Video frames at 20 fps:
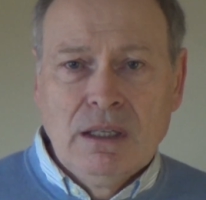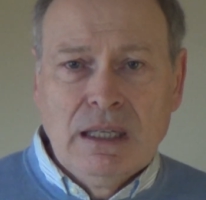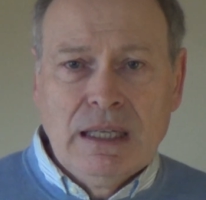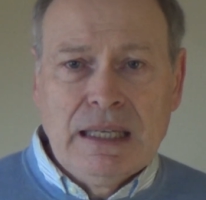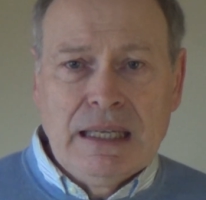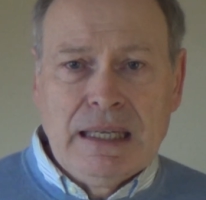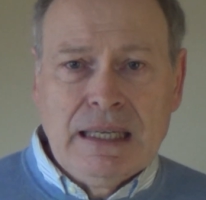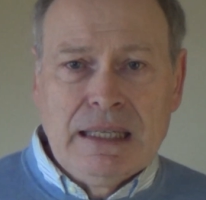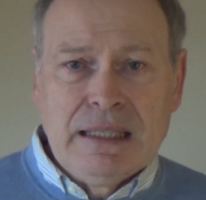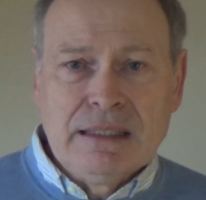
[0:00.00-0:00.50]

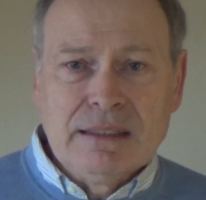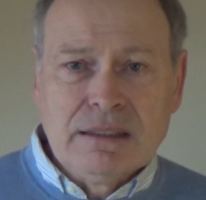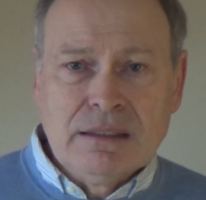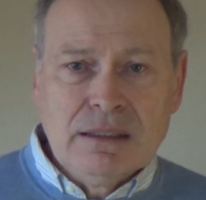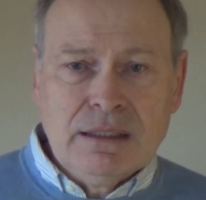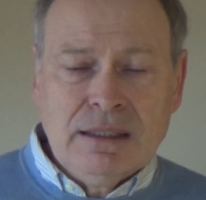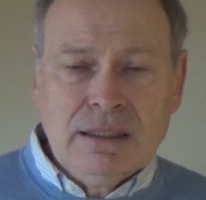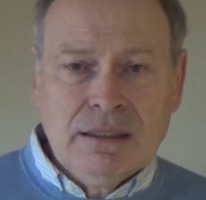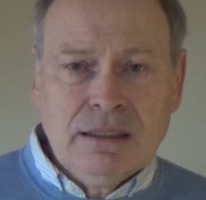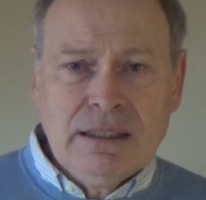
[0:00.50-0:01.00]
And
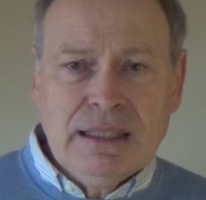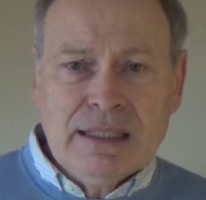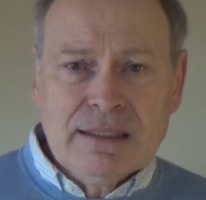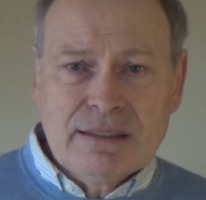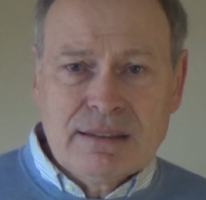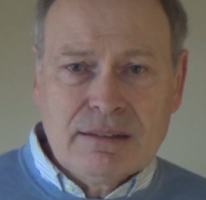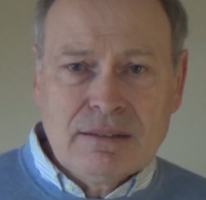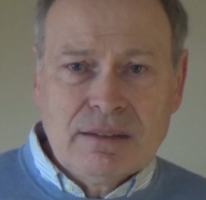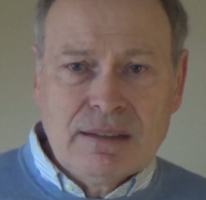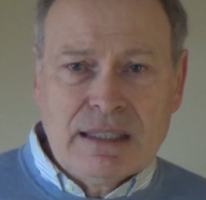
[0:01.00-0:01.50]

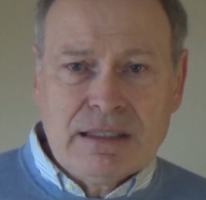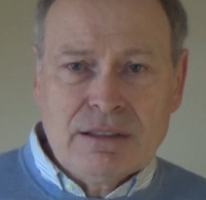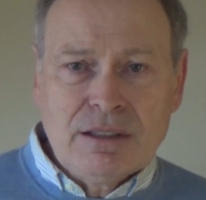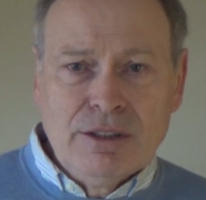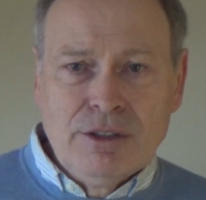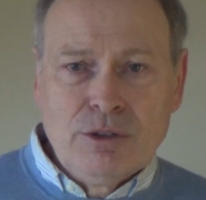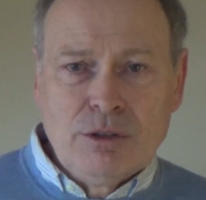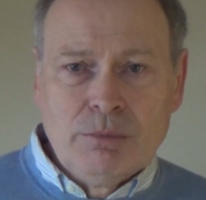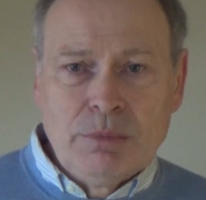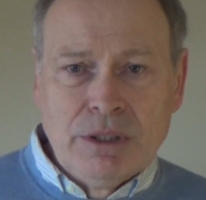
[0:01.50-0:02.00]
yes, so that's
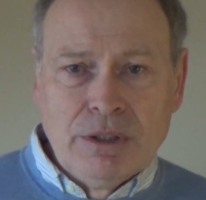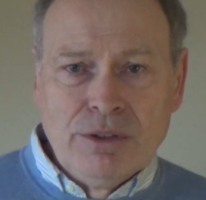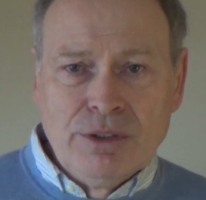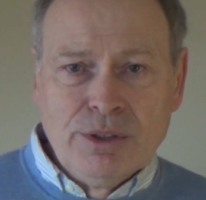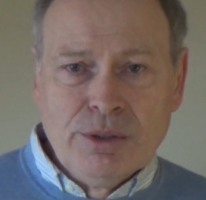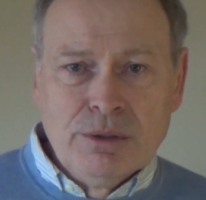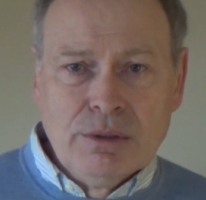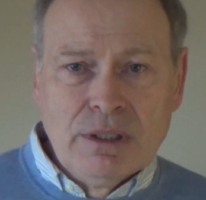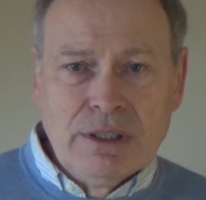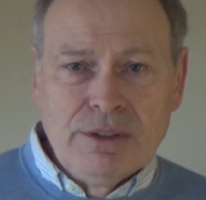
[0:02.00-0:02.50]
going to be a
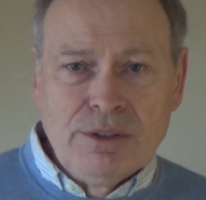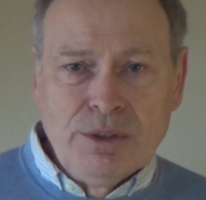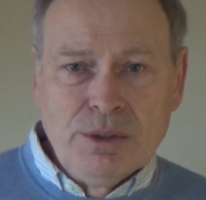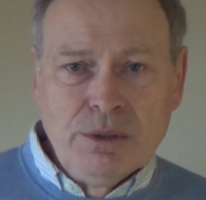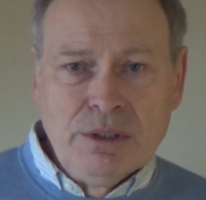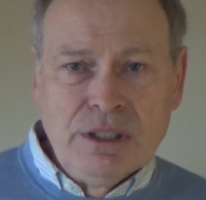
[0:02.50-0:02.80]
new